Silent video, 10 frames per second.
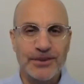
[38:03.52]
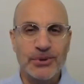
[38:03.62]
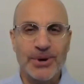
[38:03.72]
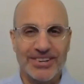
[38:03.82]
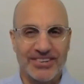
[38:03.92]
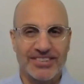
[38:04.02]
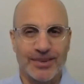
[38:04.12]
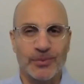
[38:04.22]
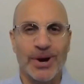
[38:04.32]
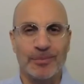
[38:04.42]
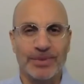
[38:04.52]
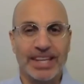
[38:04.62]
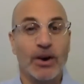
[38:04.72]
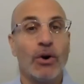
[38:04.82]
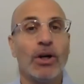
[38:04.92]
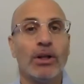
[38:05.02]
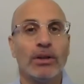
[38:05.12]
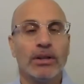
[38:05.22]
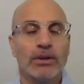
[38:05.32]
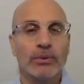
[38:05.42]
few questions in one, but they
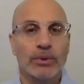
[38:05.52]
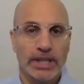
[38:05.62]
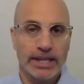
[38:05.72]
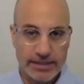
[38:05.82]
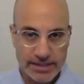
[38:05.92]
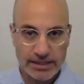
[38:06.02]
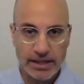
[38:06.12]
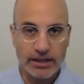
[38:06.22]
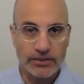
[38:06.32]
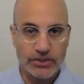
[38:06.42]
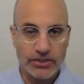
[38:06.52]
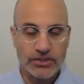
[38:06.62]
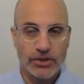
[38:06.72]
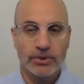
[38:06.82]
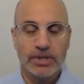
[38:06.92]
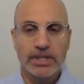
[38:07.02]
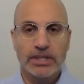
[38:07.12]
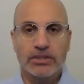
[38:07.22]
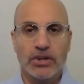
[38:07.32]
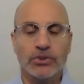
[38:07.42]
all relate to technology. So
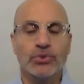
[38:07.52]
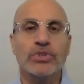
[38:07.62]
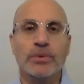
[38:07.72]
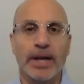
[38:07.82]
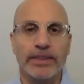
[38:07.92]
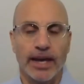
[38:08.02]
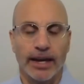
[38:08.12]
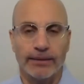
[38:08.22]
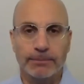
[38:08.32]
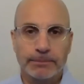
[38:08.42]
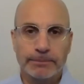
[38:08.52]
talk to us about that.